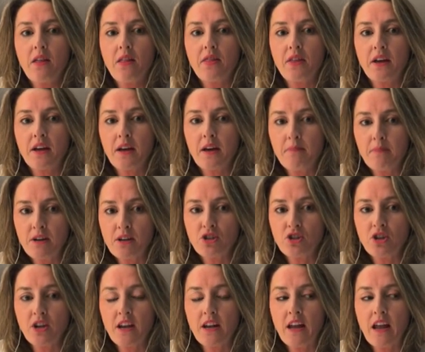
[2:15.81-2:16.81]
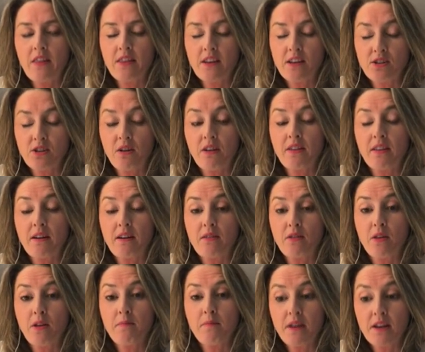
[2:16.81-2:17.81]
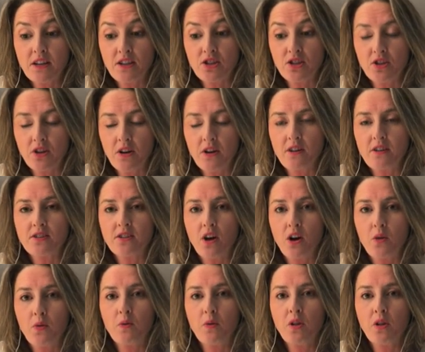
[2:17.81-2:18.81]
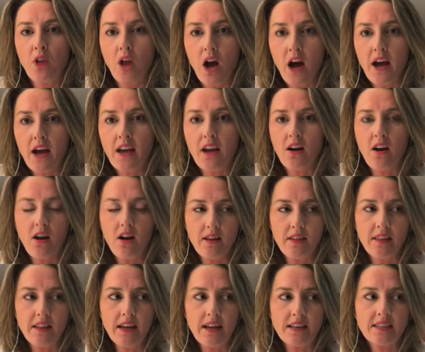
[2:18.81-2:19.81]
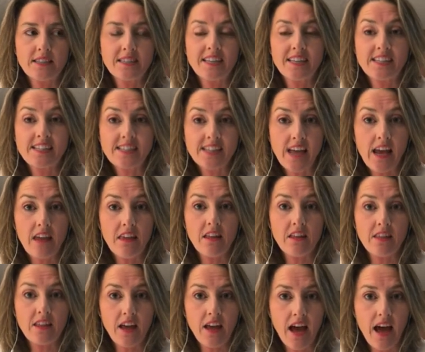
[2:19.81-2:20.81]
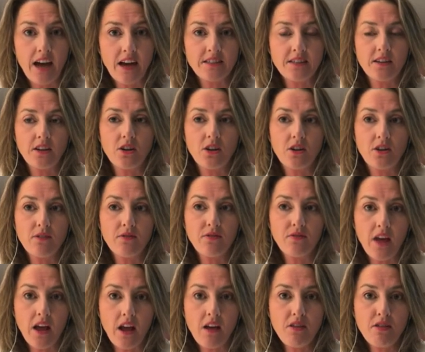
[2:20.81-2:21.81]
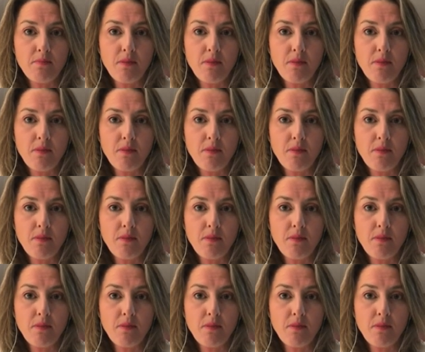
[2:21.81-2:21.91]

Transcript: the commission, the sorry, the, the ministers are relying on this to say that they acted in good faith,